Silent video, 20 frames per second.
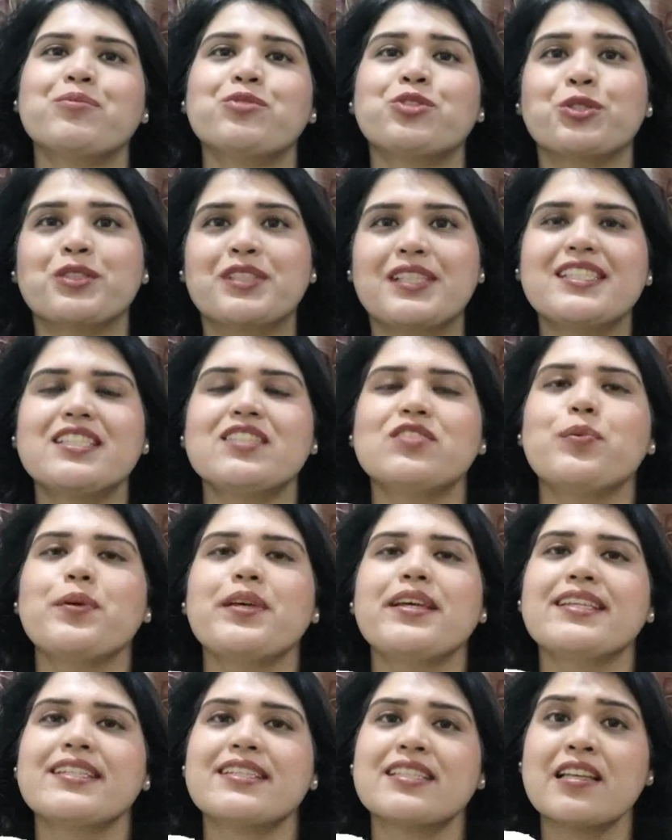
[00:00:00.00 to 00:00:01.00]
welcome to this
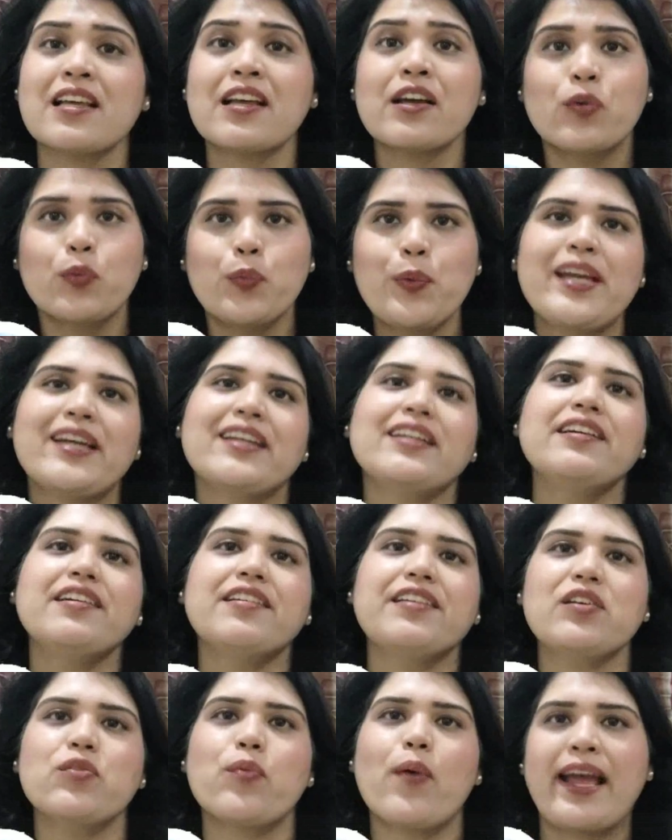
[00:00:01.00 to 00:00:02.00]
week's
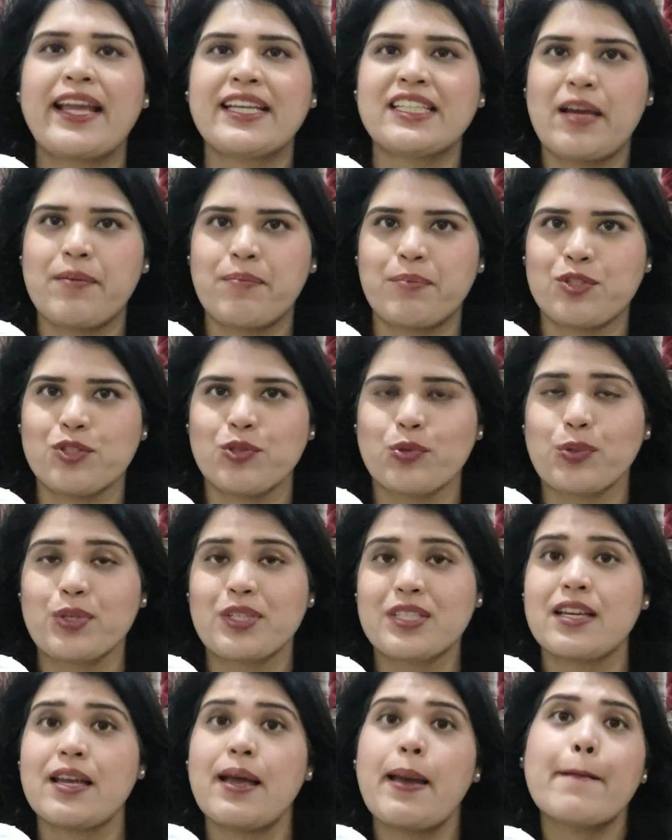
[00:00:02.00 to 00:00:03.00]
Weekly Rewind episode.
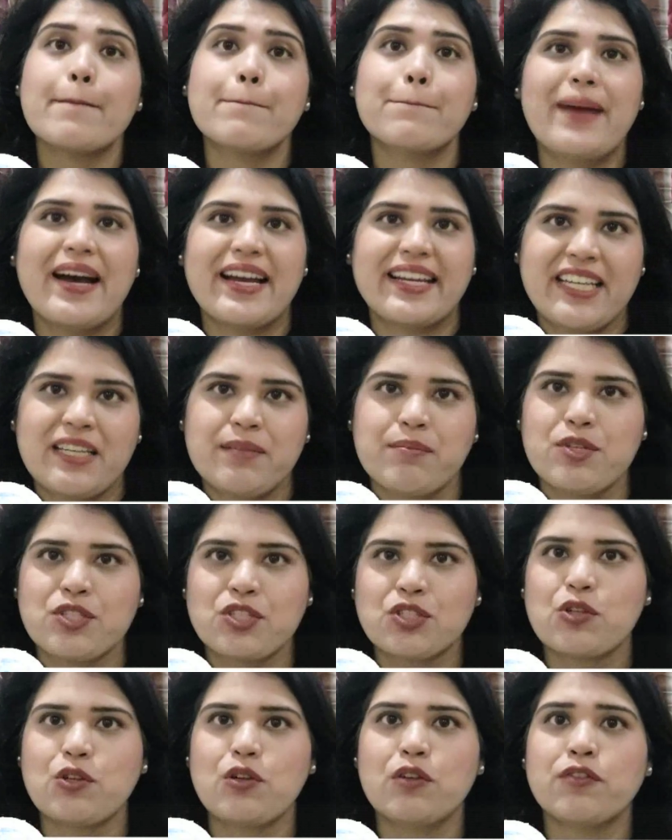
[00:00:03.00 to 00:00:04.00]
My name
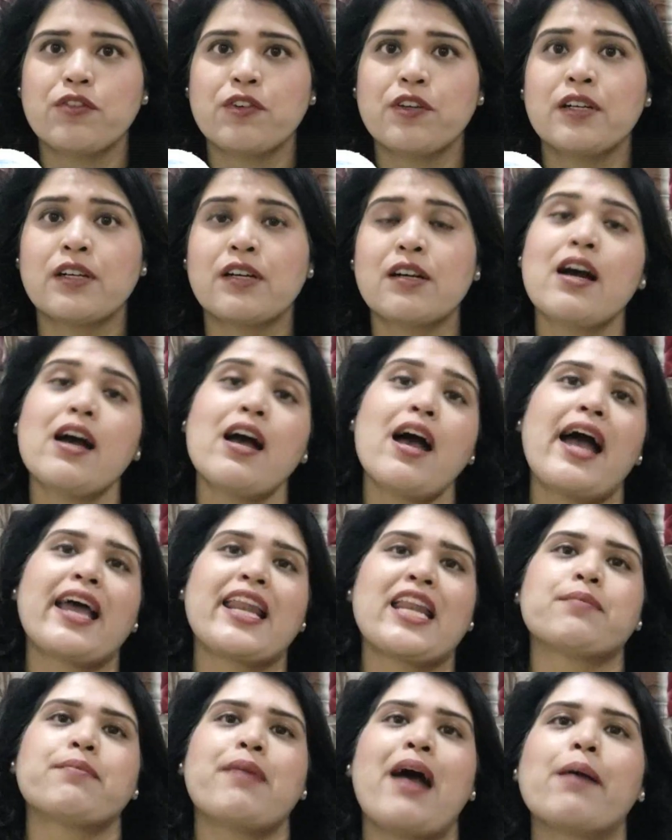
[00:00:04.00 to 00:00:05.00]
is Nilufer
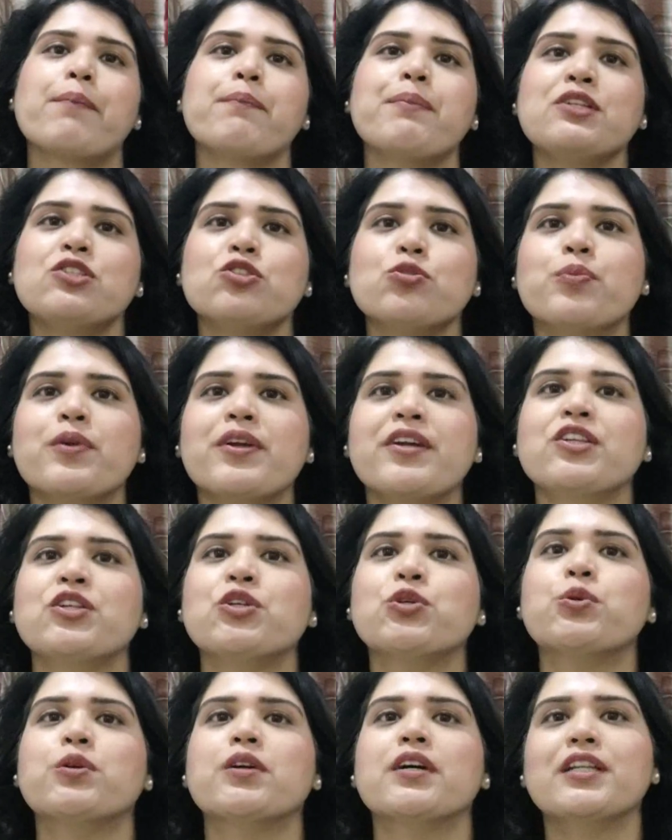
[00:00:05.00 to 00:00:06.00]
and I'm happy to
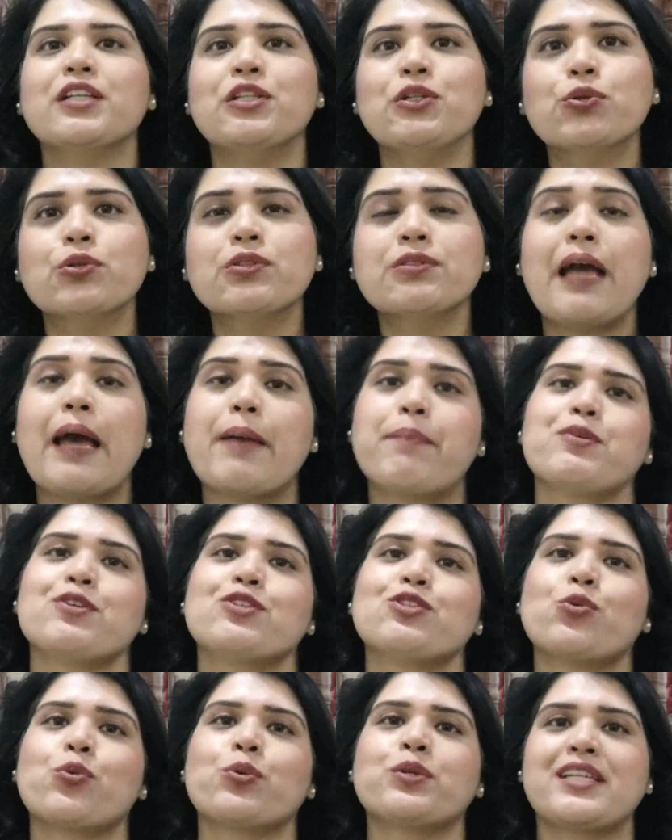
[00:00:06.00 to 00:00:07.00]
bring you a new
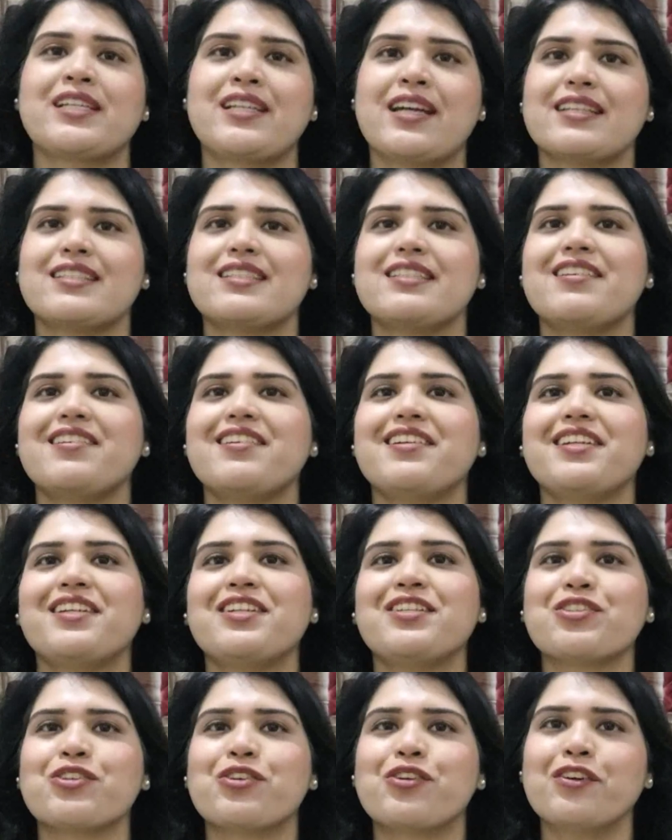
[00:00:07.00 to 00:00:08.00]
episode in our
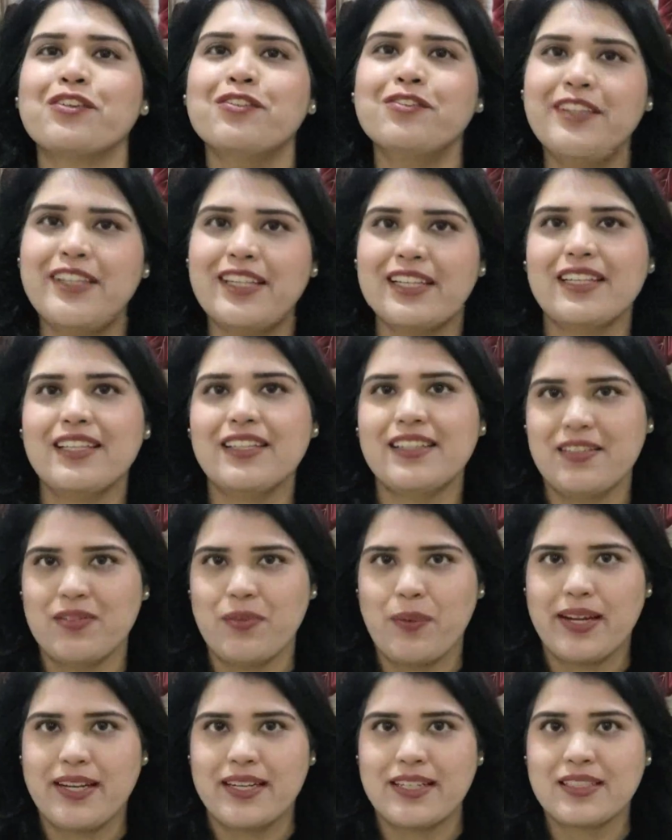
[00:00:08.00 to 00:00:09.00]
series of Weekly
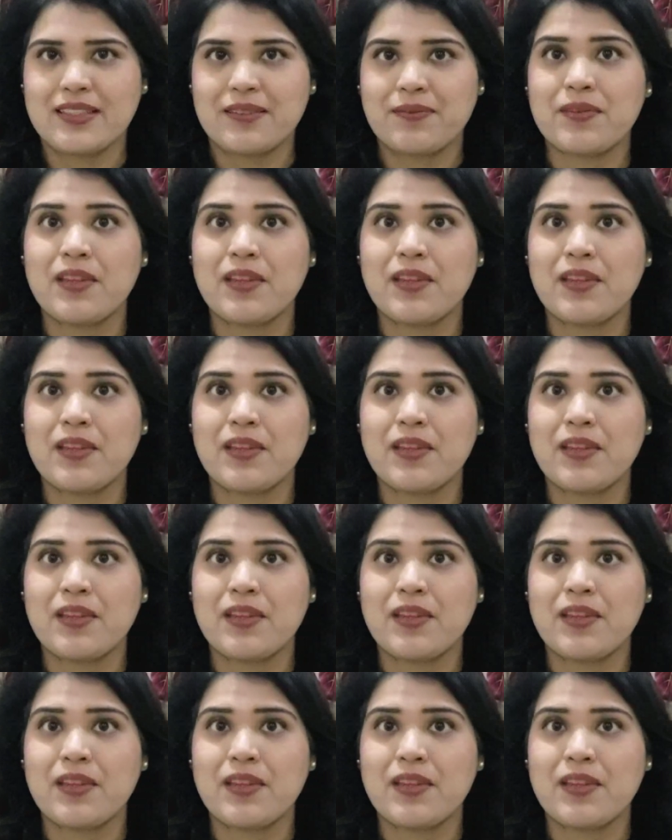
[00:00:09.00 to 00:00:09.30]
Rewind.